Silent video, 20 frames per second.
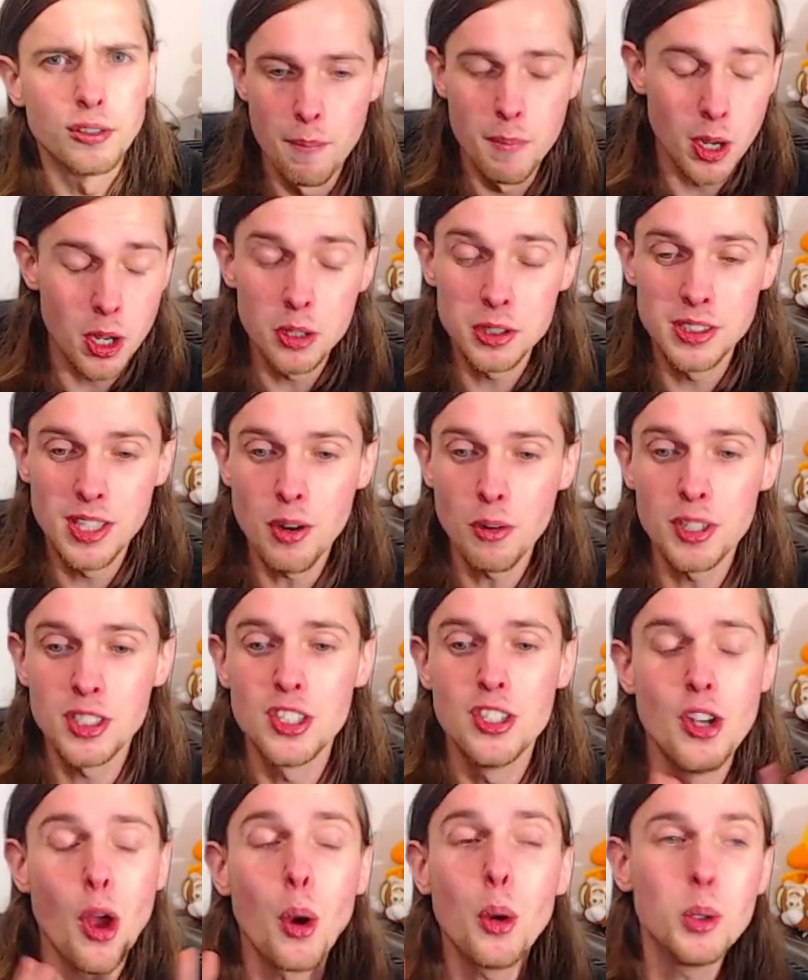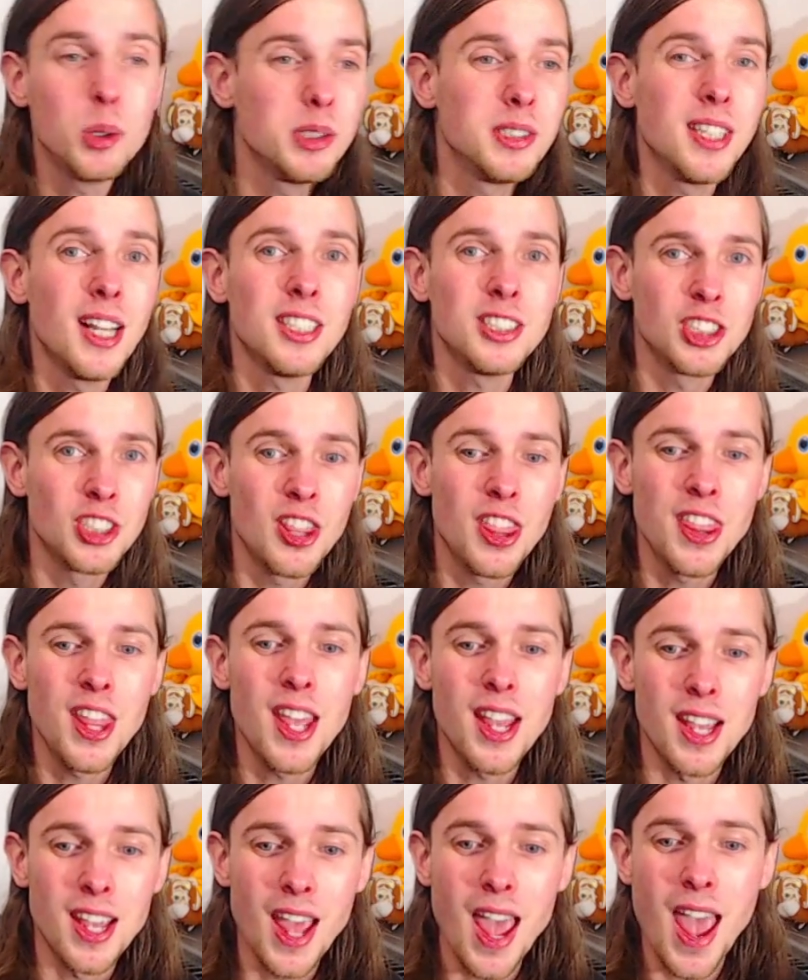Because there is no such
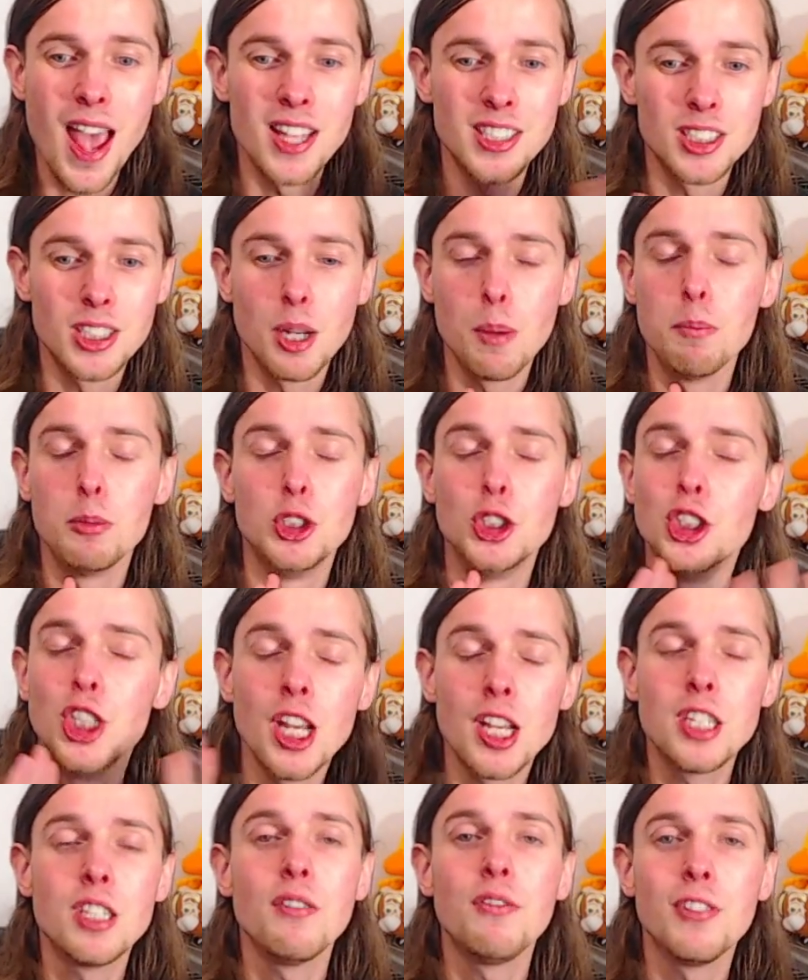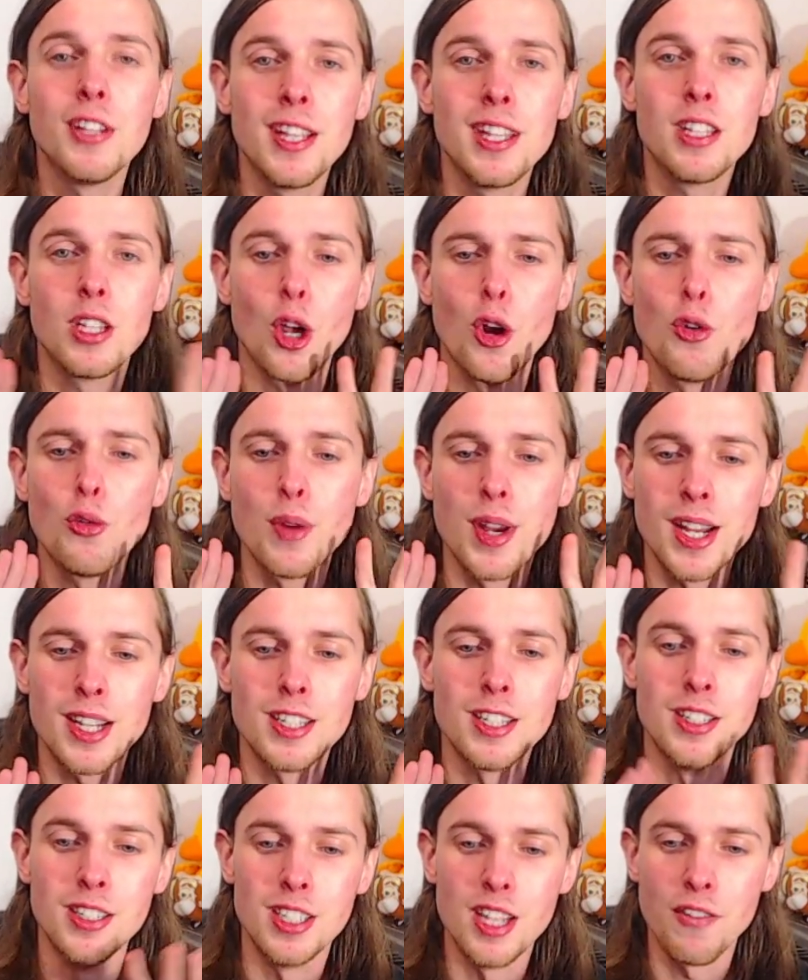thing as an objectively
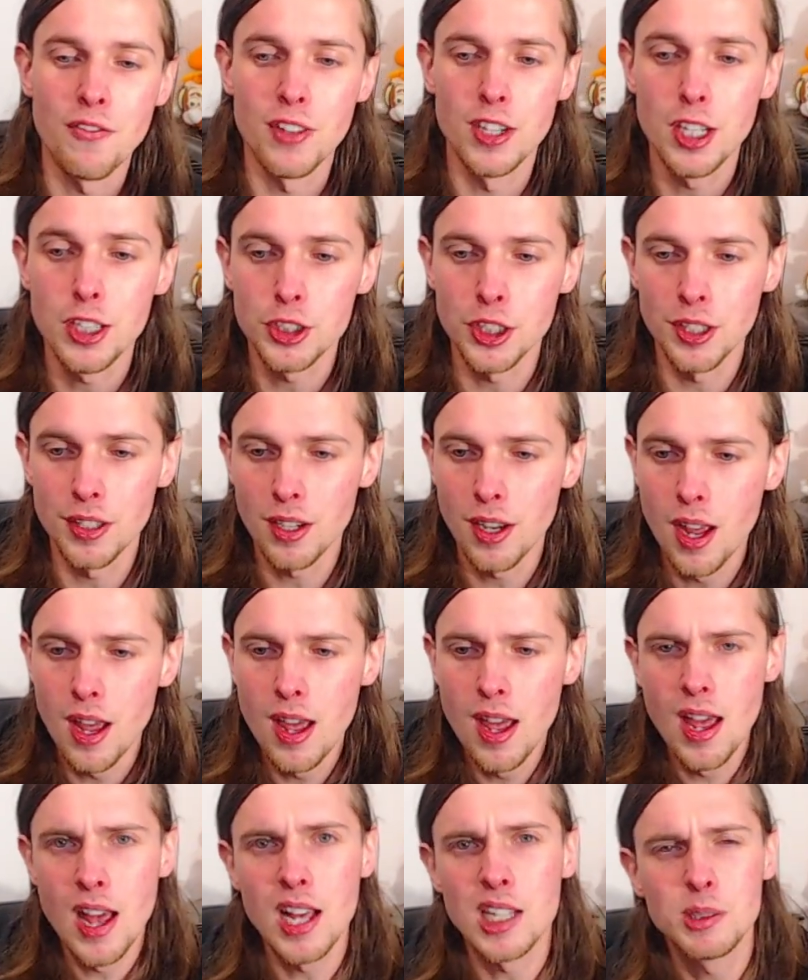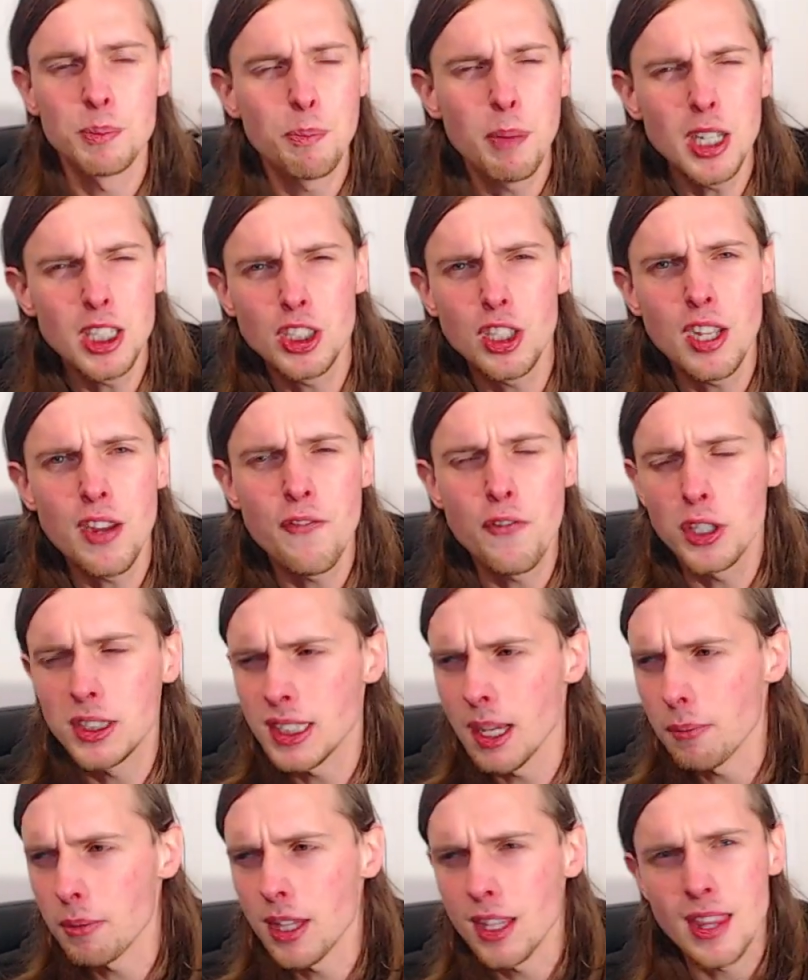correct definition, especially for
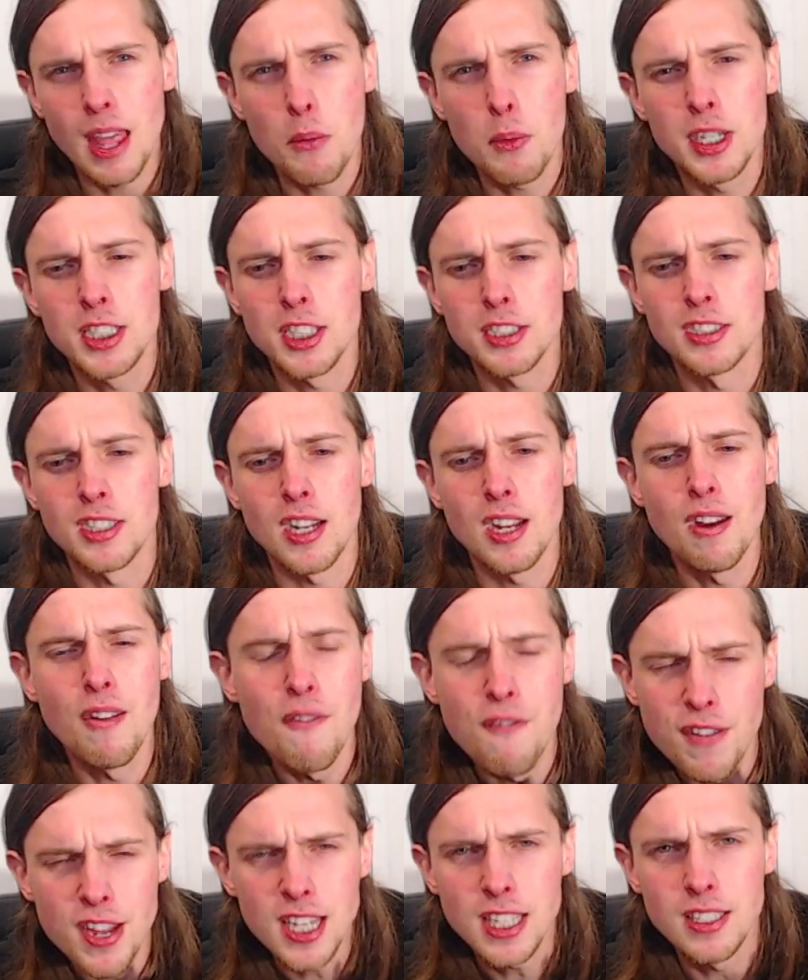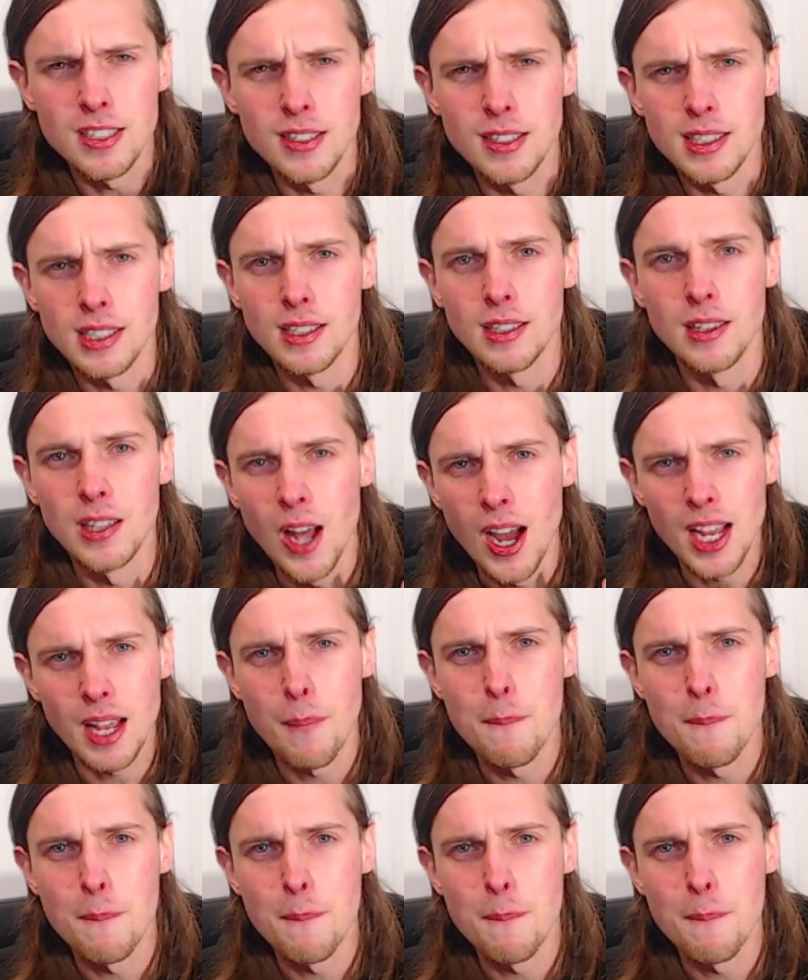something that we just invented like